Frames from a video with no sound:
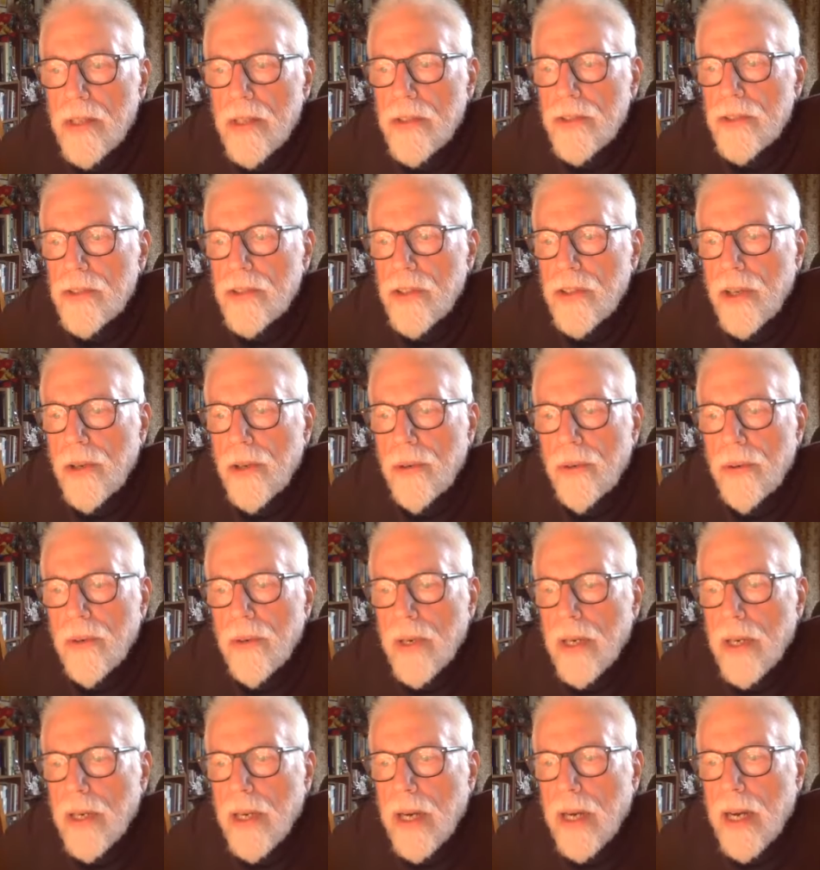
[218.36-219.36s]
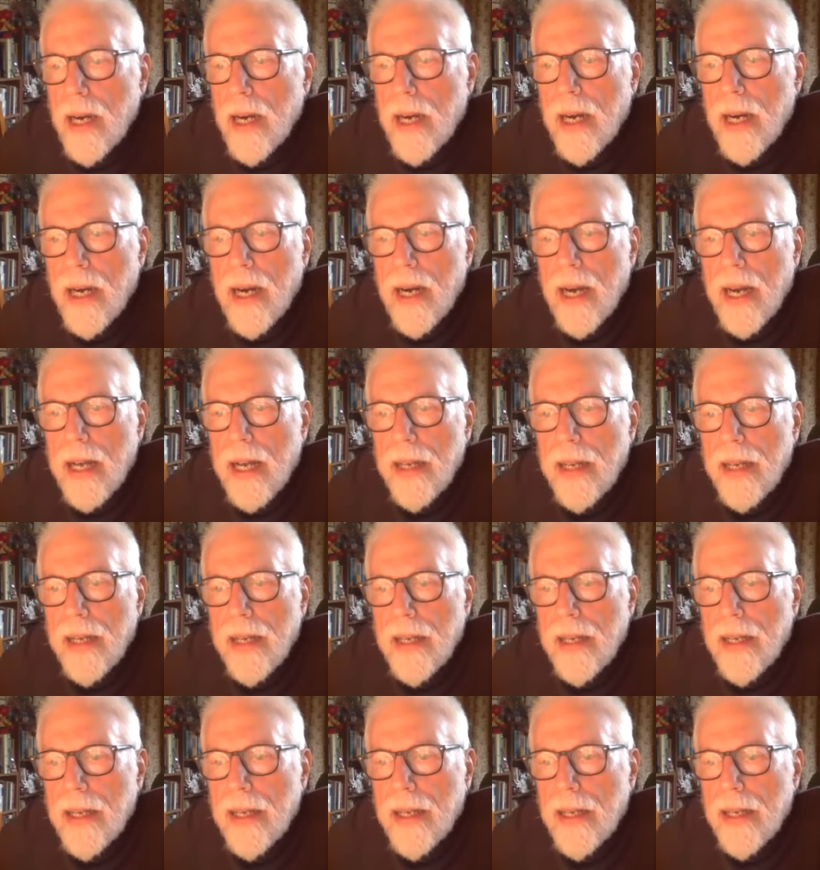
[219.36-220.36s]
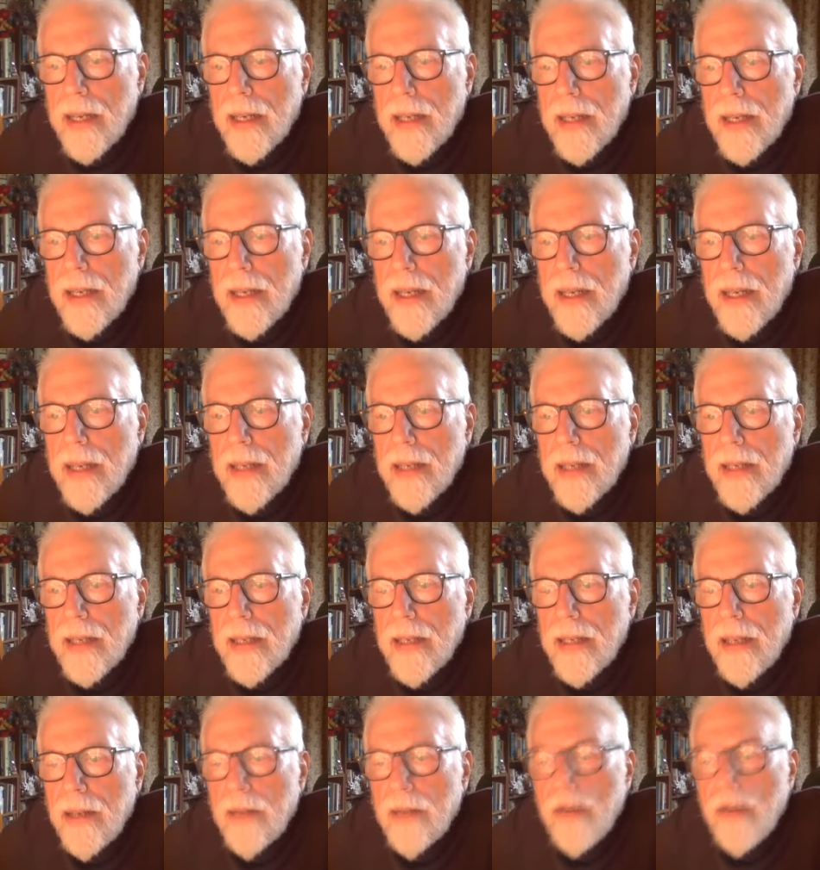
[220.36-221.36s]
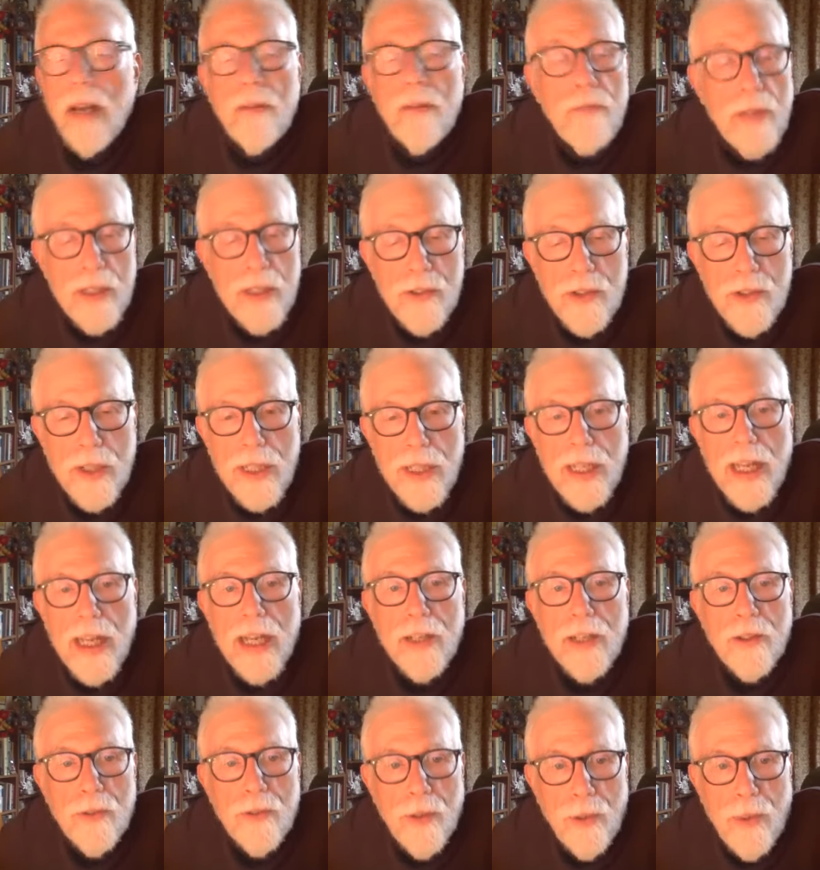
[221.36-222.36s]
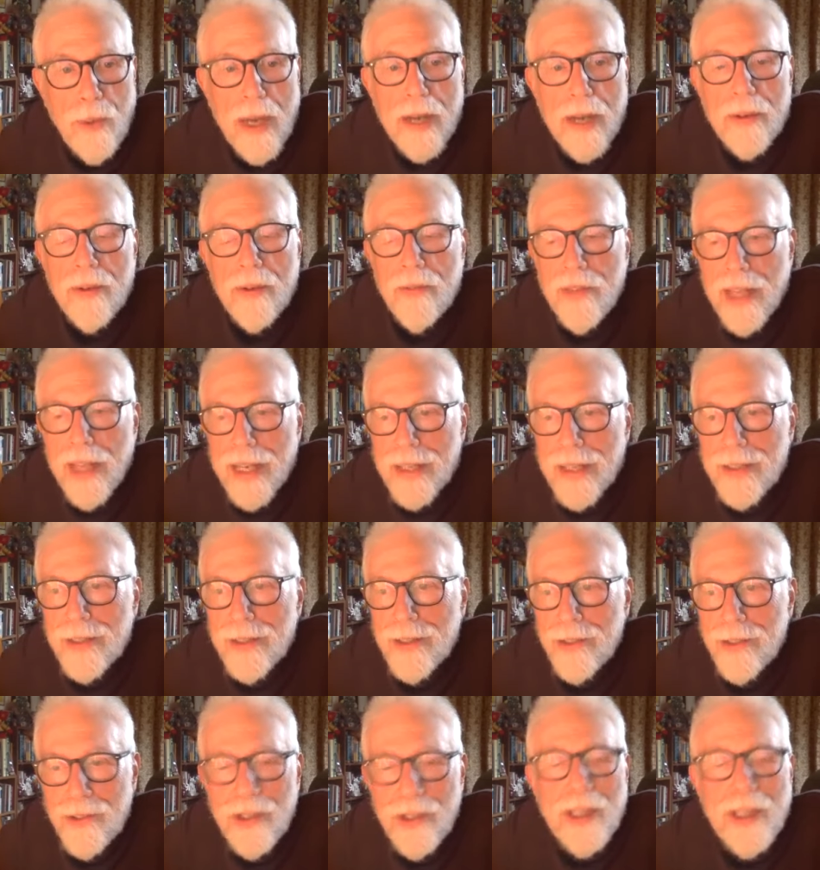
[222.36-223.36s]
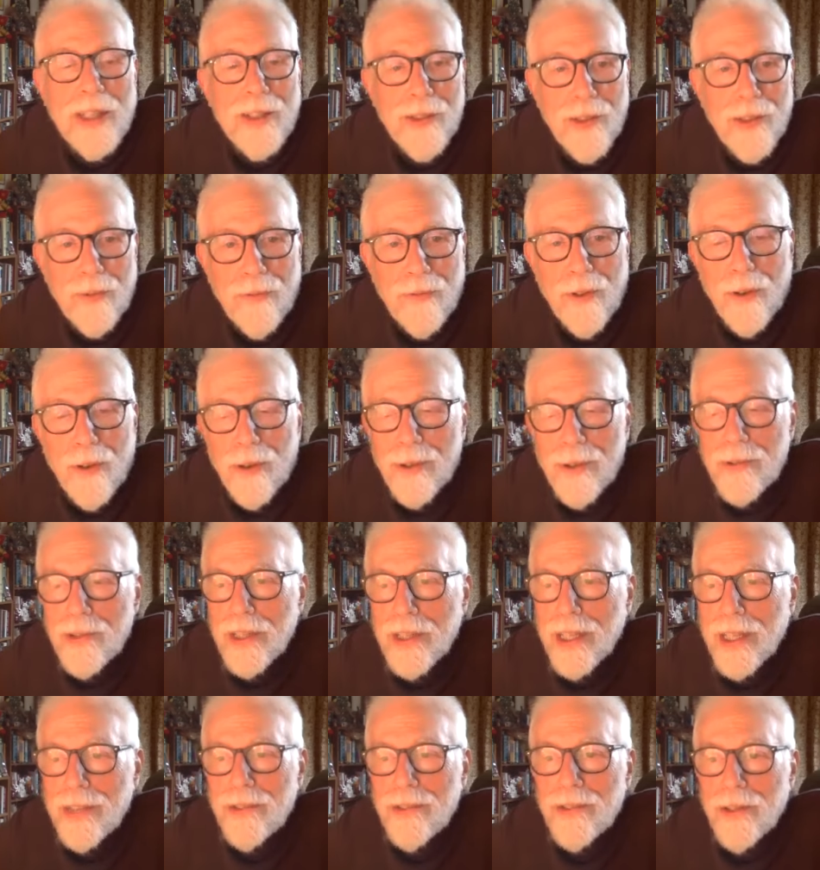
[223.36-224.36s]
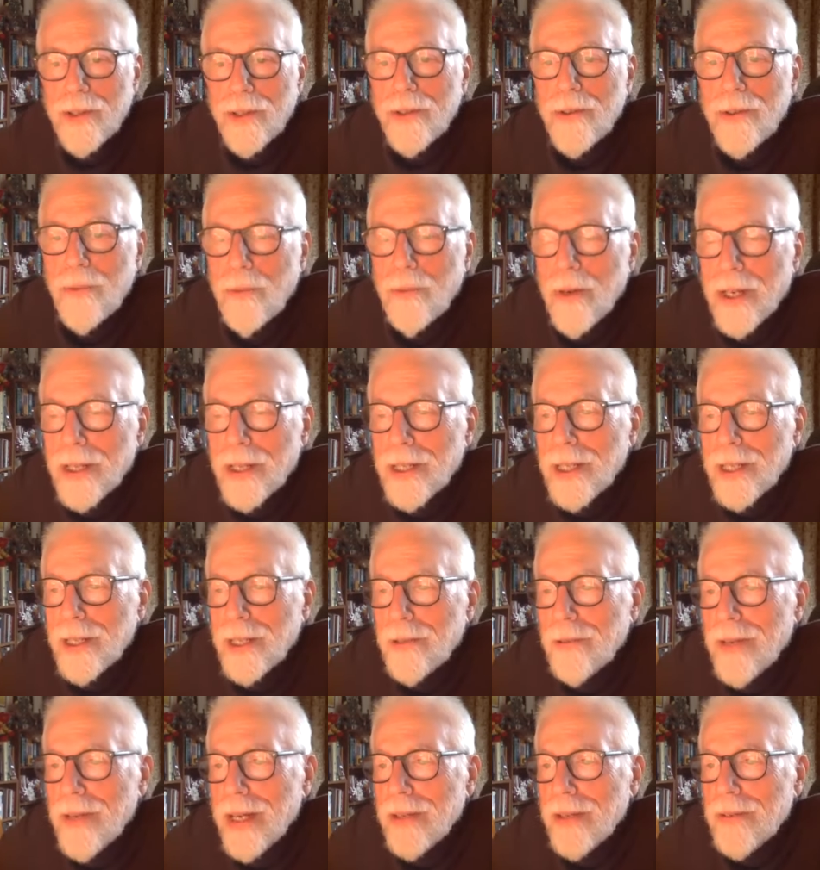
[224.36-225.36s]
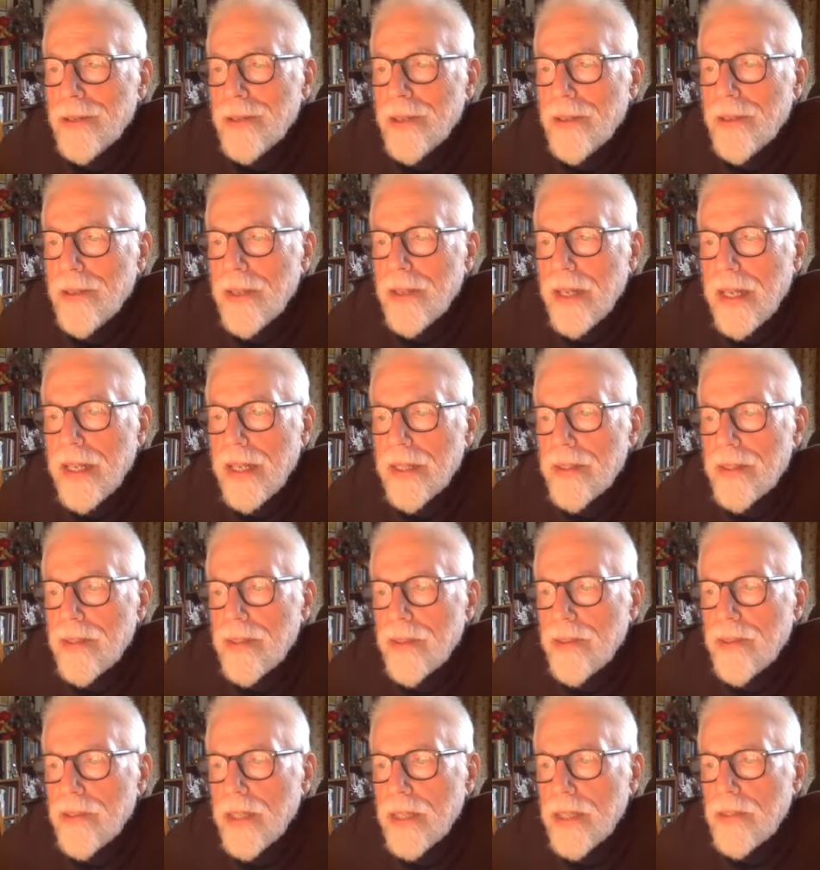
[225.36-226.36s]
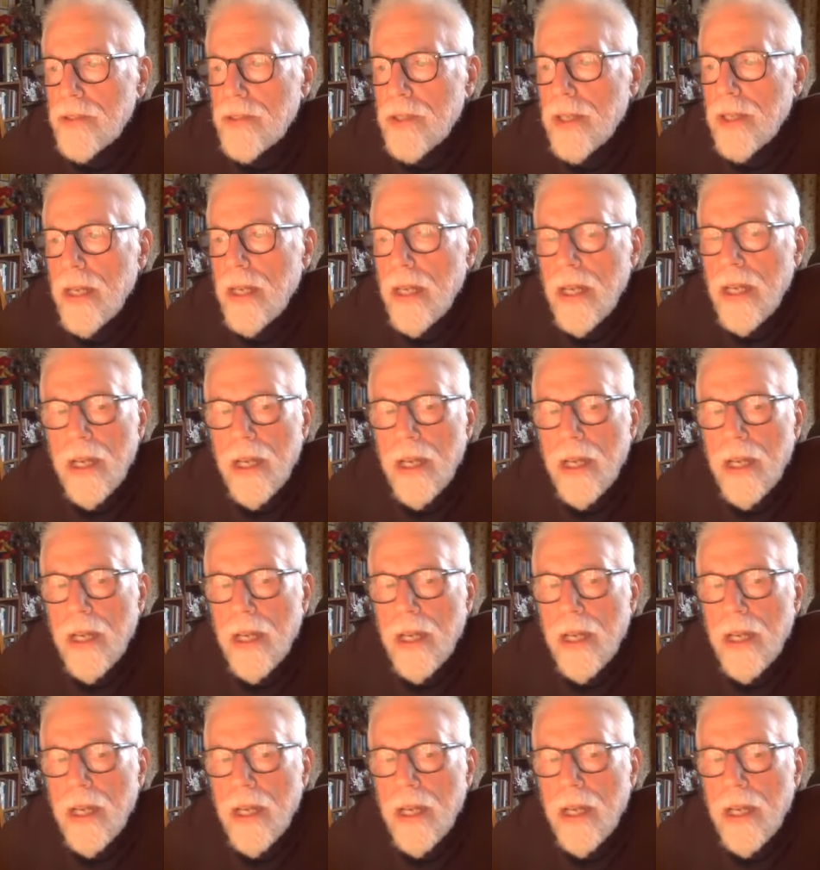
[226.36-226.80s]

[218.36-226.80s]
so I eventually I grew out of that disease, of course, and I started walking around and such.